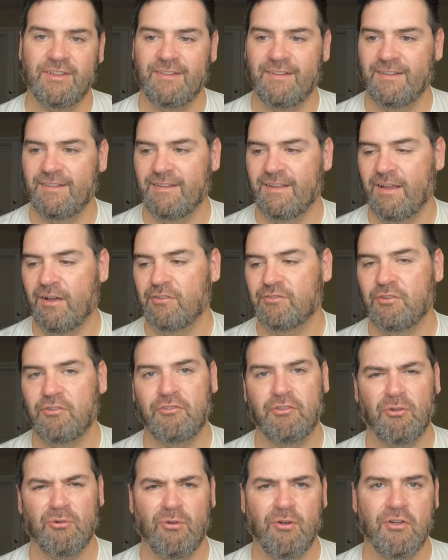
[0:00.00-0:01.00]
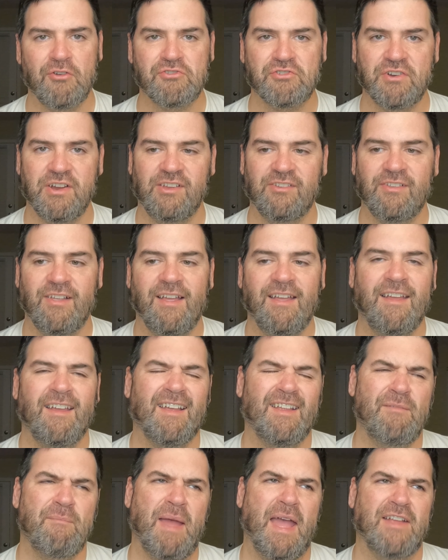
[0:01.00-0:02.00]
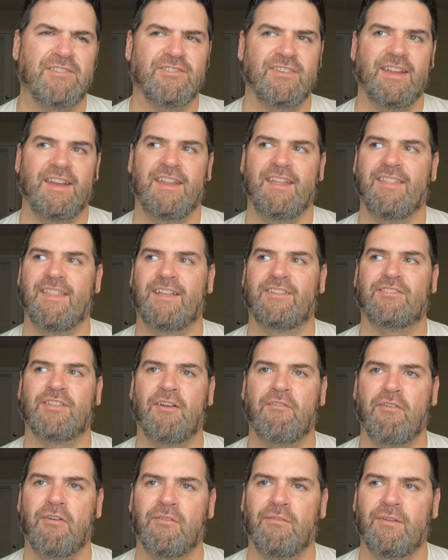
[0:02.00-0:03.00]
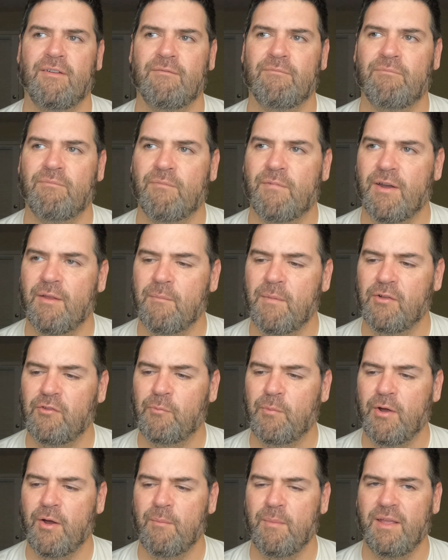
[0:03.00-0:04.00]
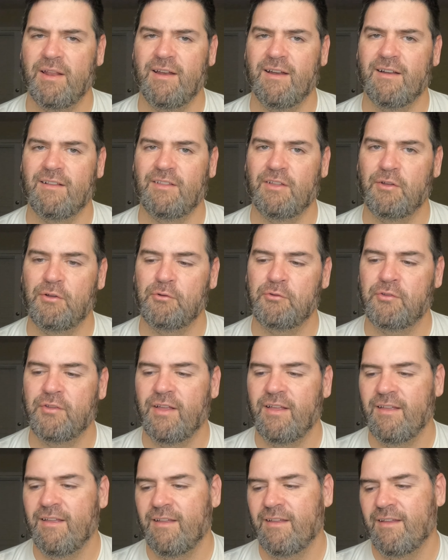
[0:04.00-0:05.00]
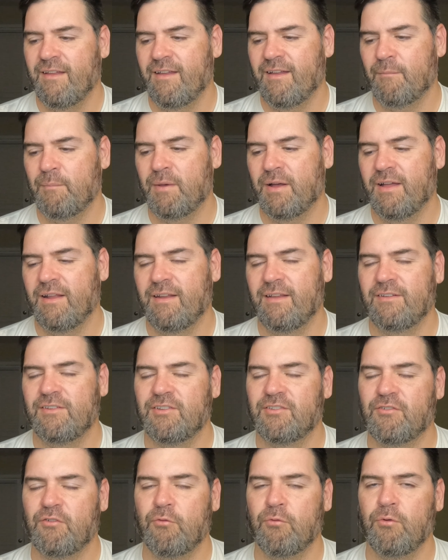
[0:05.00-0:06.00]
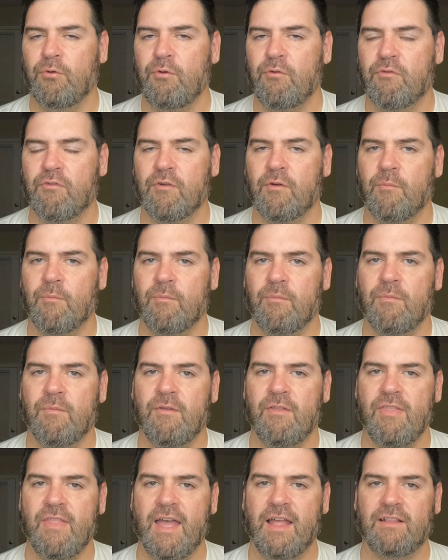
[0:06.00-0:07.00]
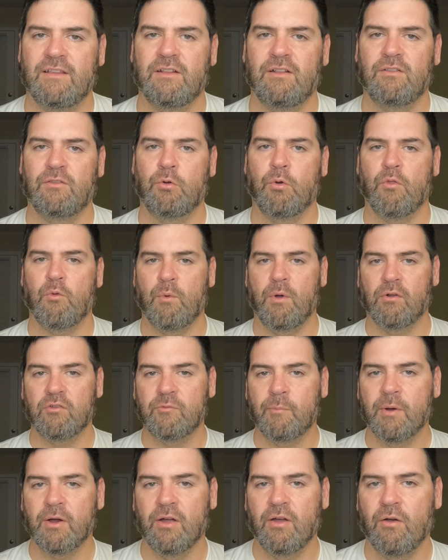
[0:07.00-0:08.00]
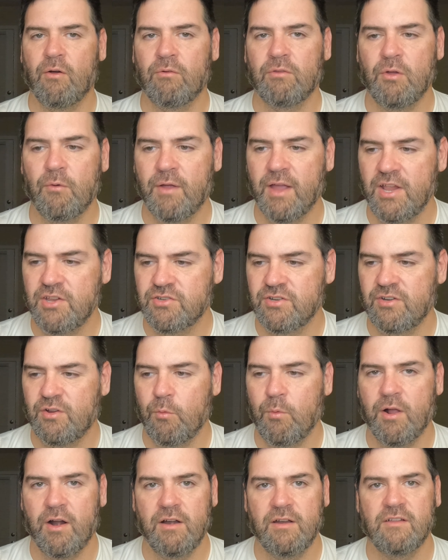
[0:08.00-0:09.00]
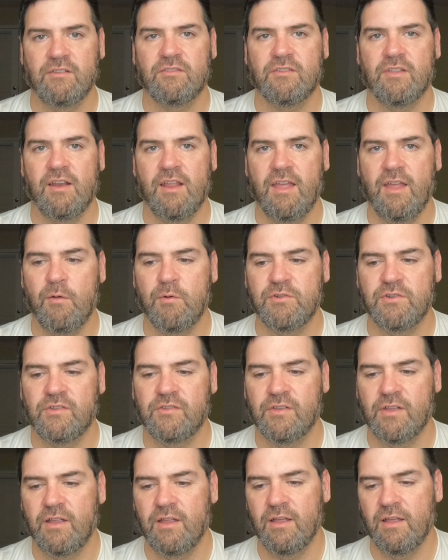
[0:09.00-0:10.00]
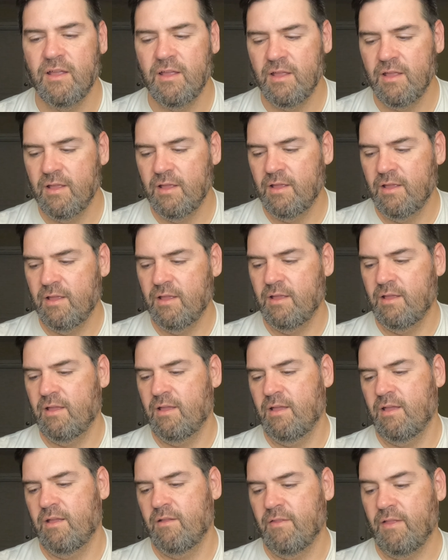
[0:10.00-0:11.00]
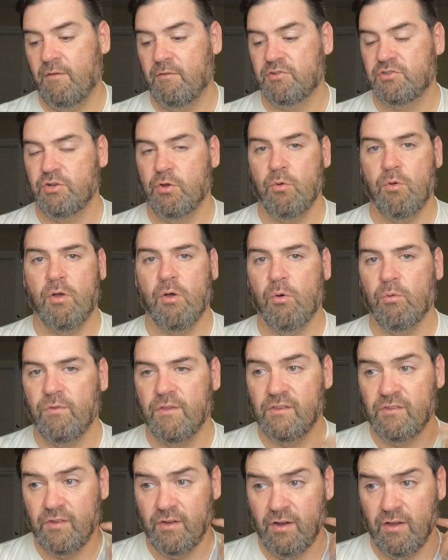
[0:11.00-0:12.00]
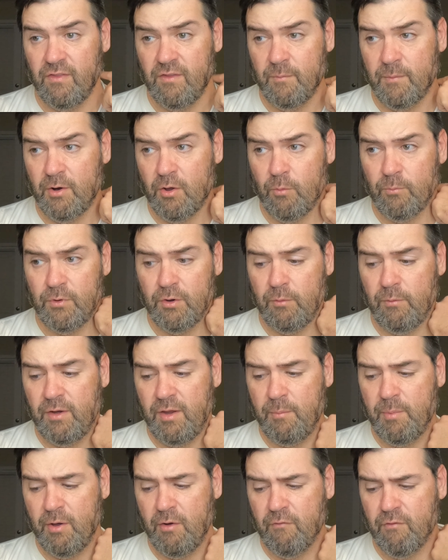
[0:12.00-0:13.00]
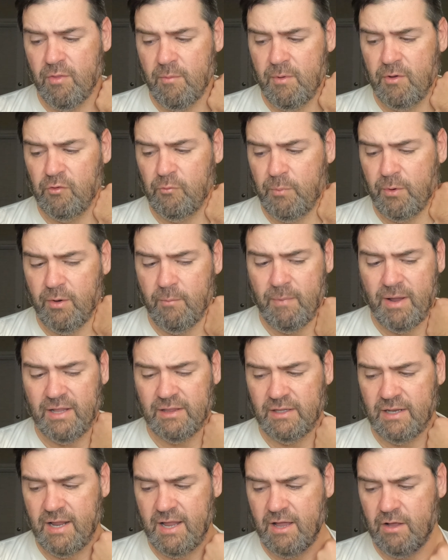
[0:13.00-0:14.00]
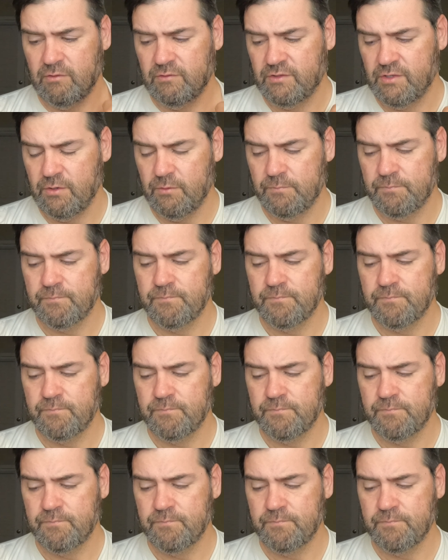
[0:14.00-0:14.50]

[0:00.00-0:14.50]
and then they also sold groceries. Can you imagine any of that stuff for the most part being into Lowe's? But it just grew from that little North Wilkesboro location to what it is today, which is they have a chokehold in this area. Them and Home Depot, for the most part, battle it out. So